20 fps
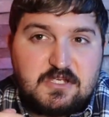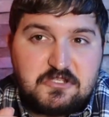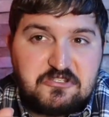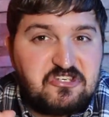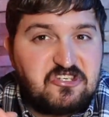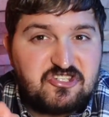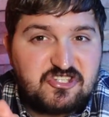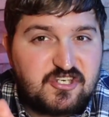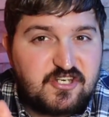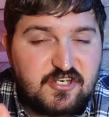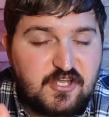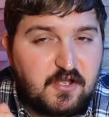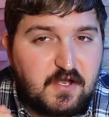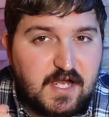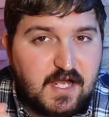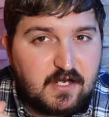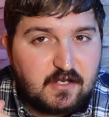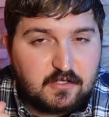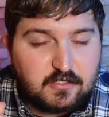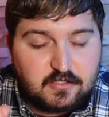you should
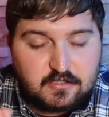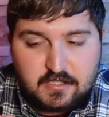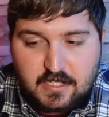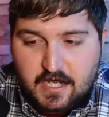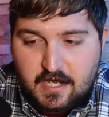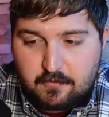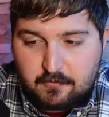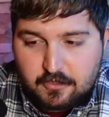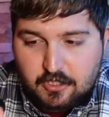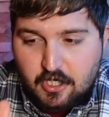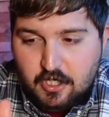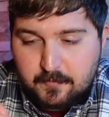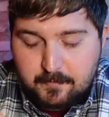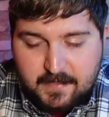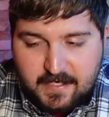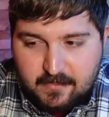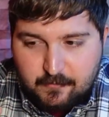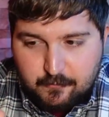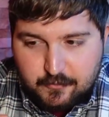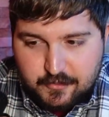know how a car
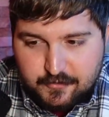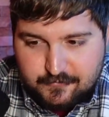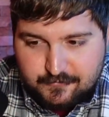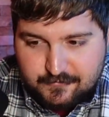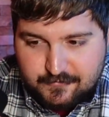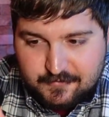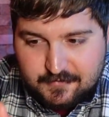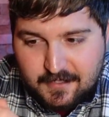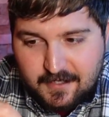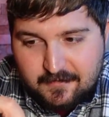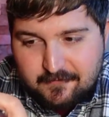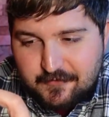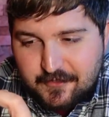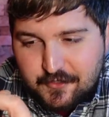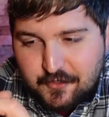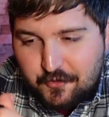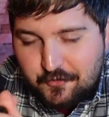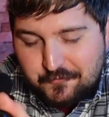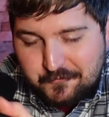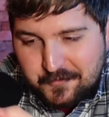mount works. If you
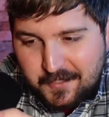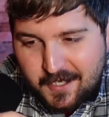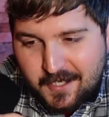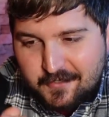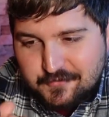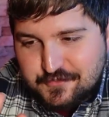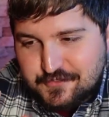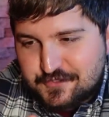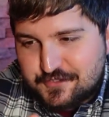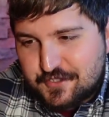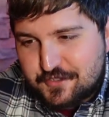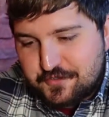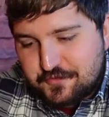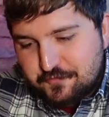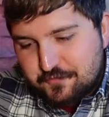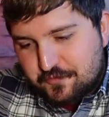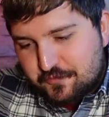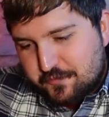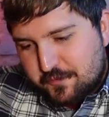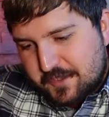don't, I'll just show
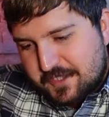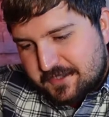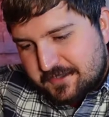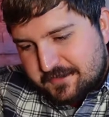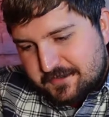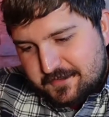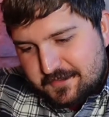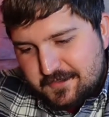you real quick.